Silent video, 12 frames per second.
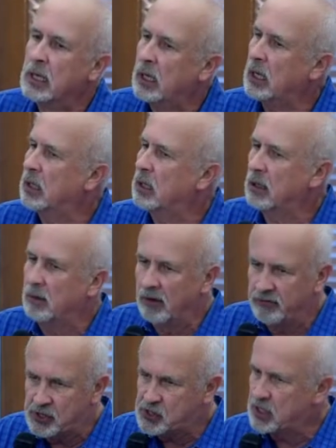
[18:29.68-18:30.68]
and uh,
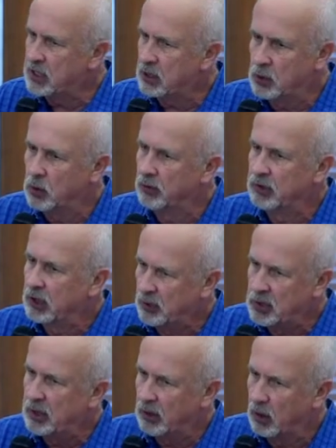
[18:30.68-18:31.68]
visiting at
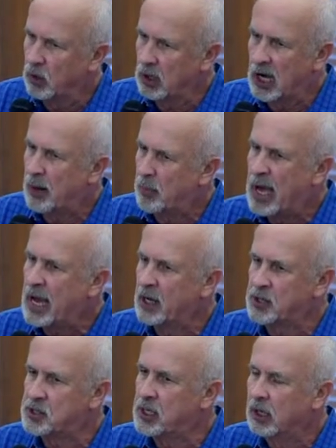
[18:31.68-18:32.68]
Hooterville, and there were a whole lot of
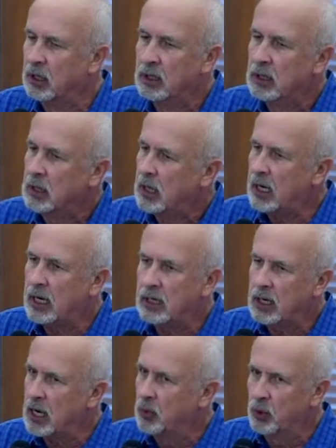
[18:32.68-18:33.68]
pilots there.
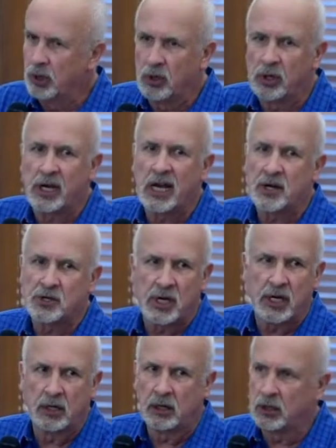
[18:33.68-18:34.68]
And, and we're all kind of
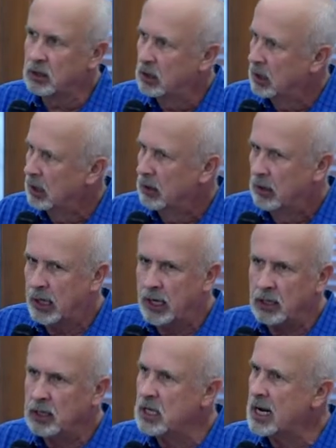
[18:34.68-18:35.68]
saying to her, well,
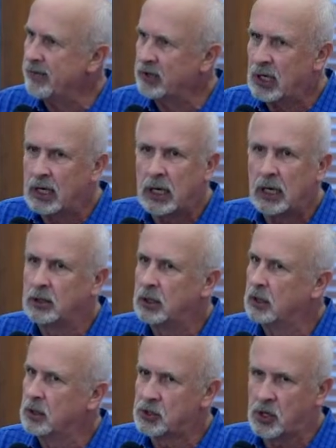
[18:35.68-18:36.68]
how do you navigate out
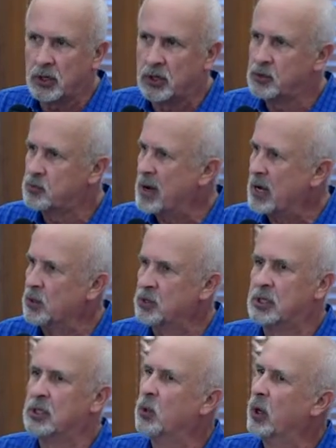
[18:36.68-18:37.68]
there? There's all those
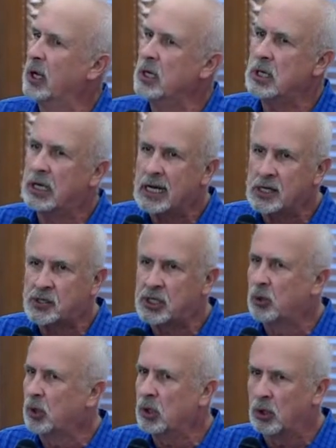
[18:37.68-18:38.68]
mountains in the way, and you can't
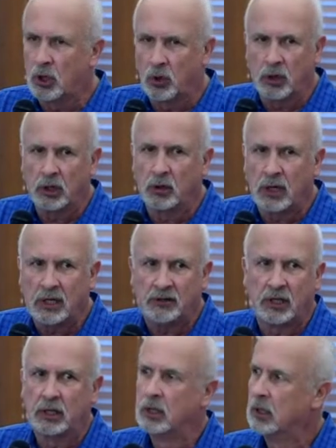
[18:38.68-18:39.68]
see where you're going or
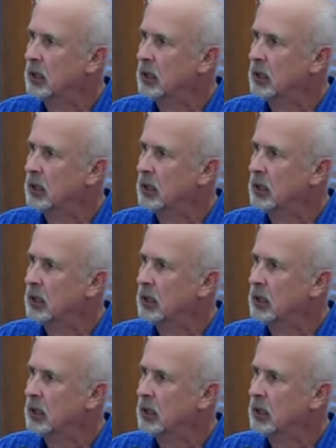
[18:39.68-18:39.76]
anything.